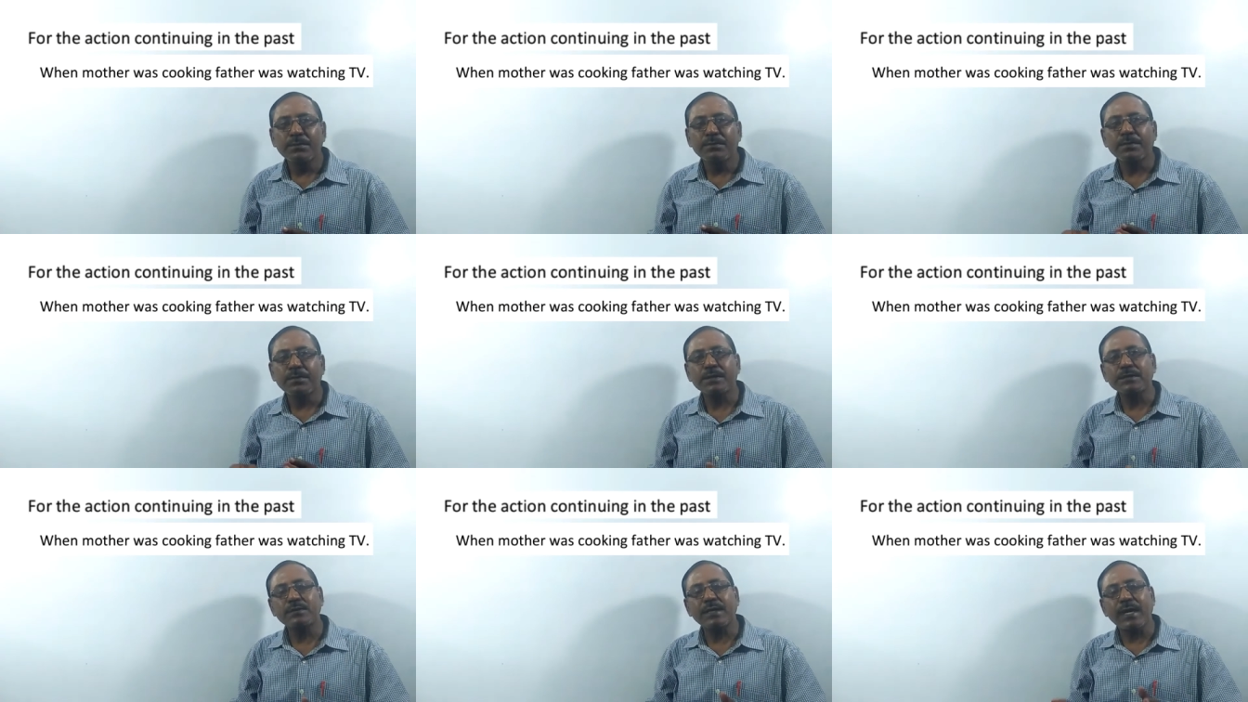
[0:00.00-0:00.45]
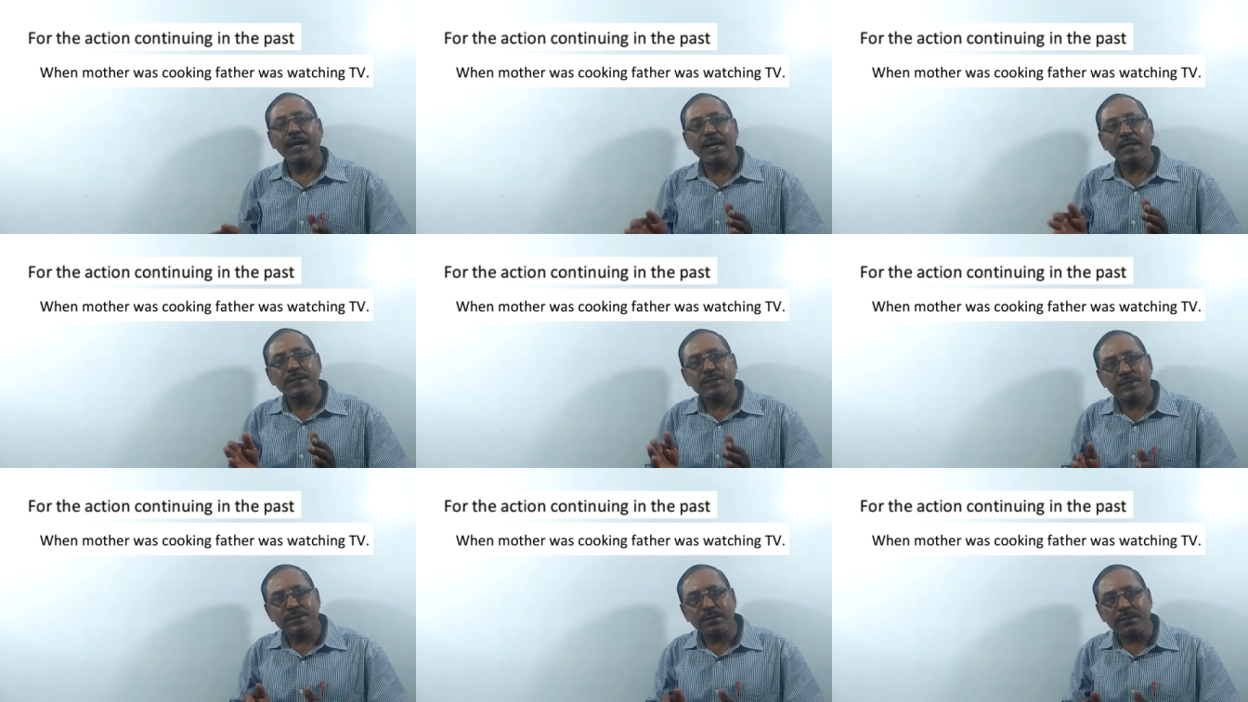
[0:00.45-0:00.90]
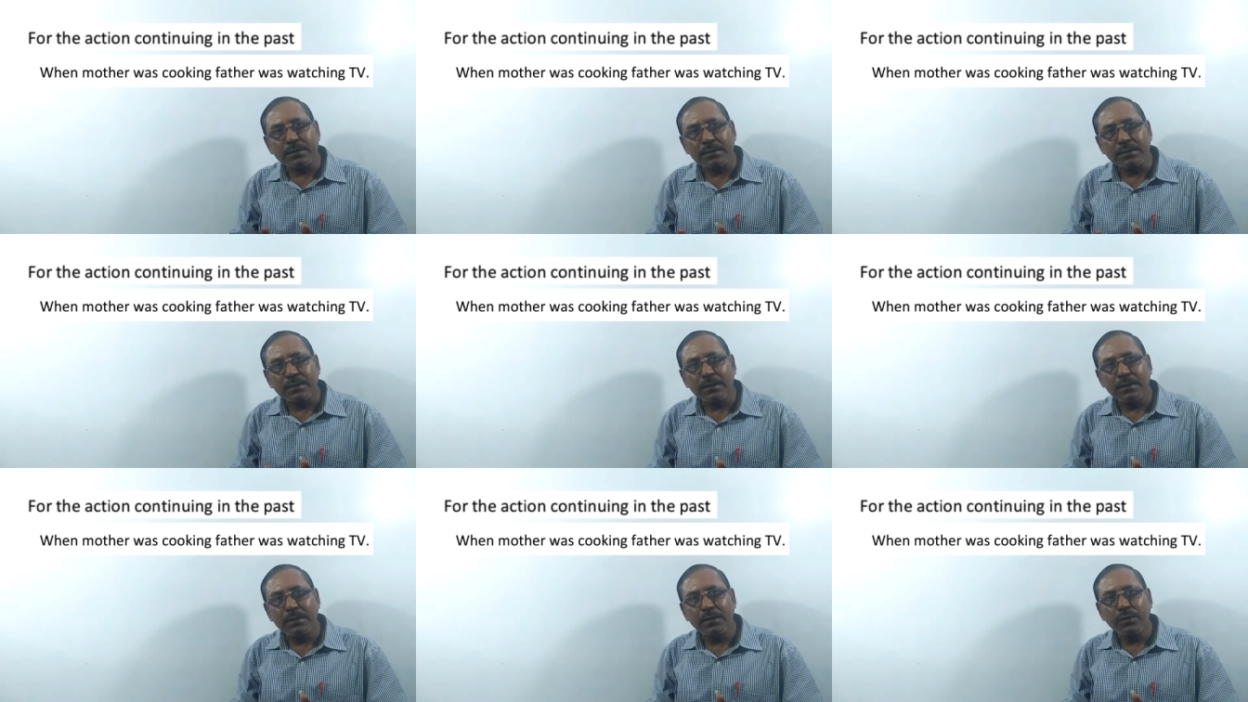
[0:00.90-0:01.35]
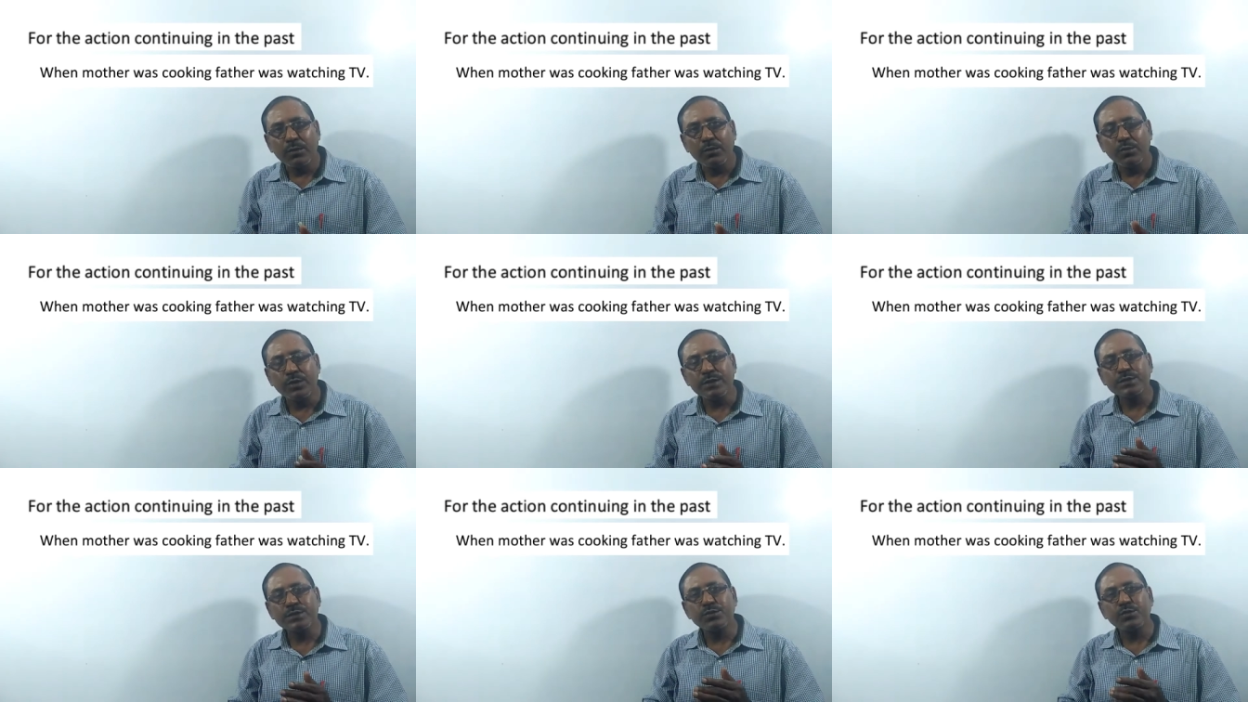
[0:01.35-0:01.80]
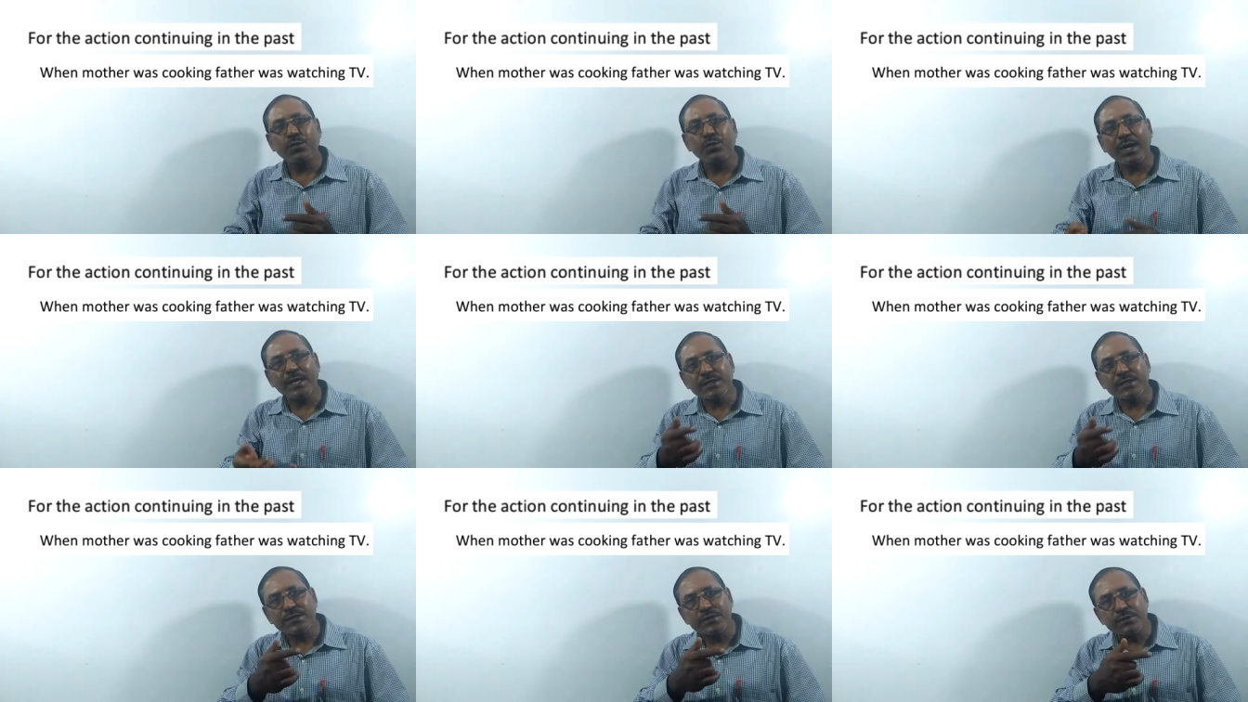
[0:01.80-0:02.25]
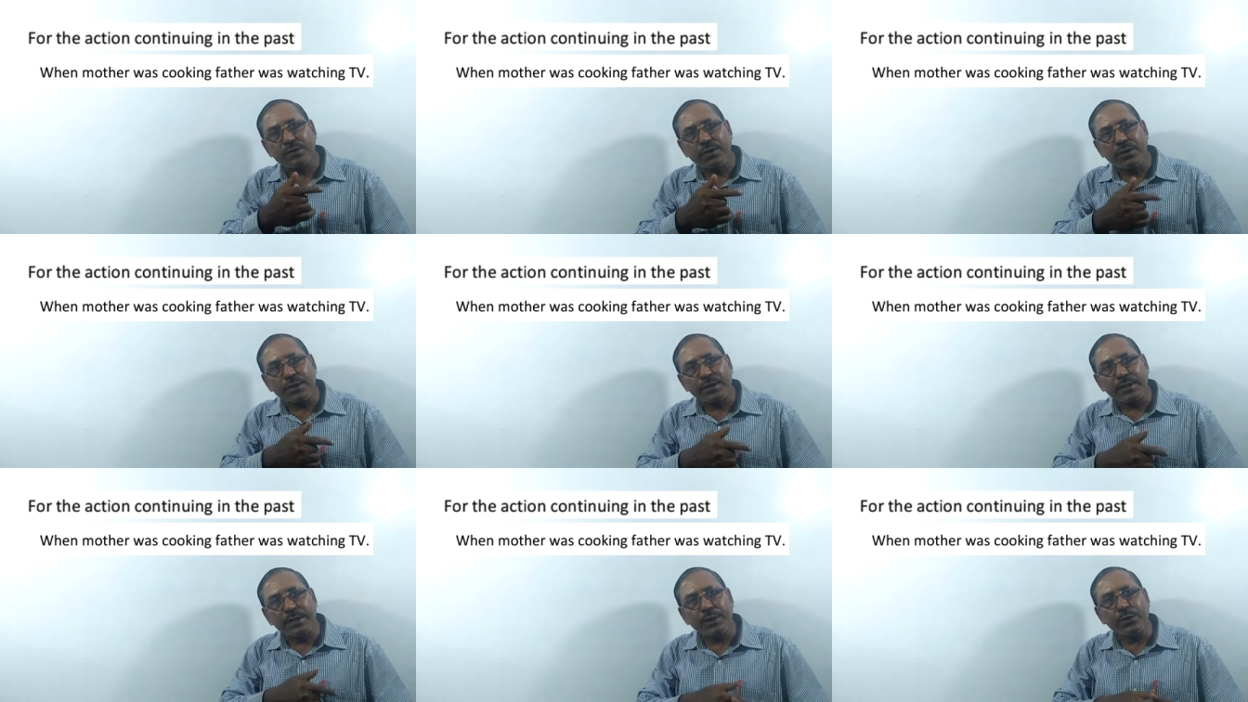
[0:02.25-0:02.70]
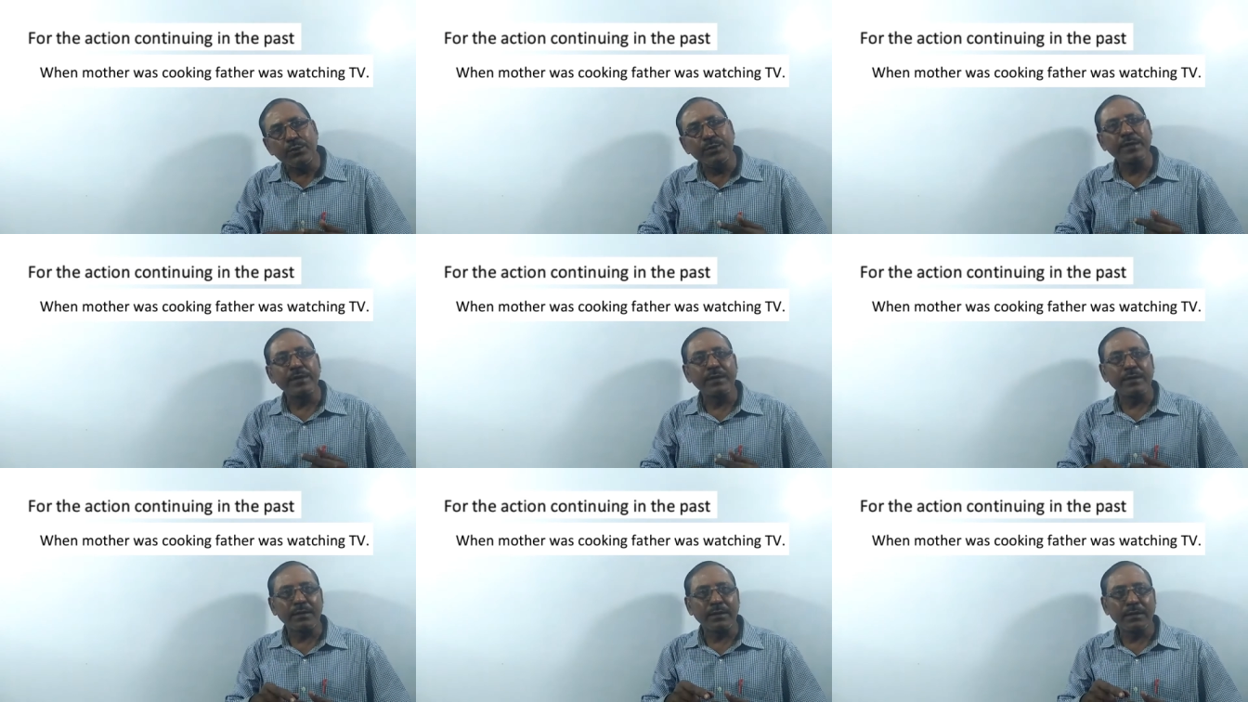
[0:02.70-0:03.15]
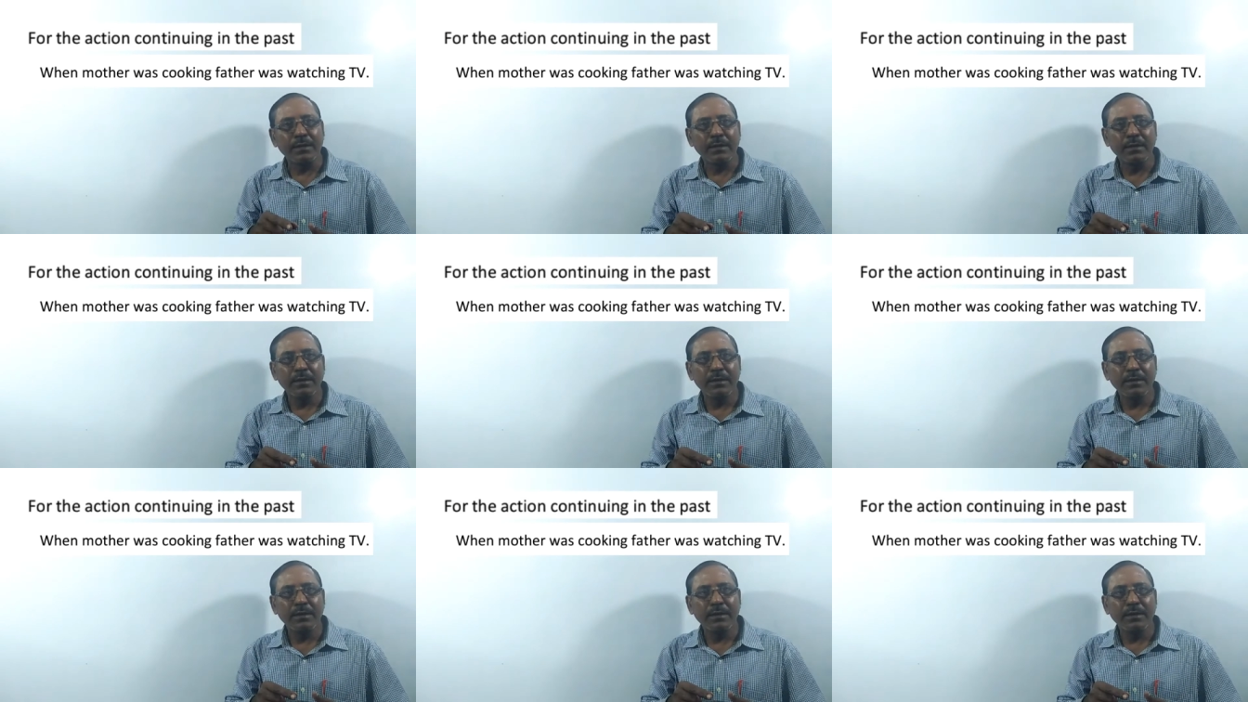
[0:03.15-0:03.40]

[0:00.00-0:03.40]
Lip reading: for the action which was continuing